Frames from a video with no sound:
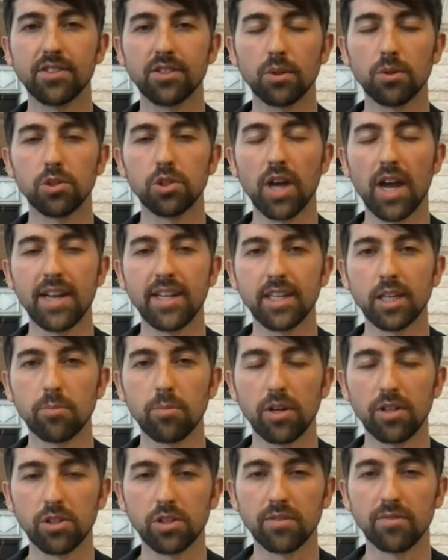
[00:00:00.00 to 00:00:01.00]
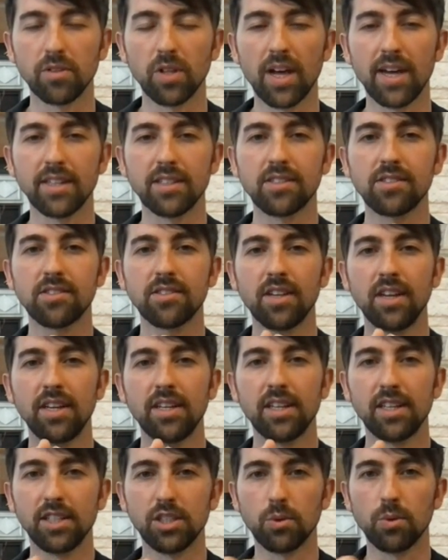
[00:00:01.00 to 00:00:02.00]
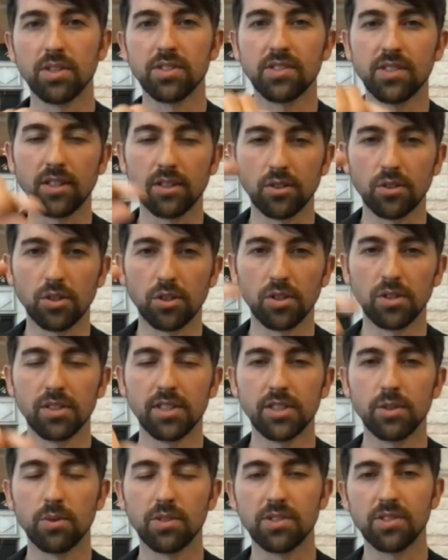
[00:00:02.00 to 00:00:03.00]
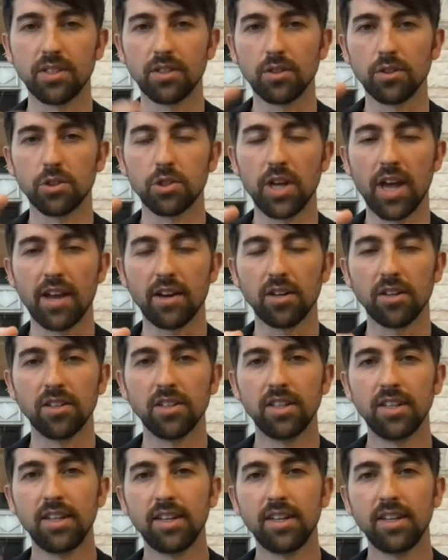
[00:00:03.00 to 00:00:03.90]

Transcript: So shining a bunch of lights into a single into a single channel.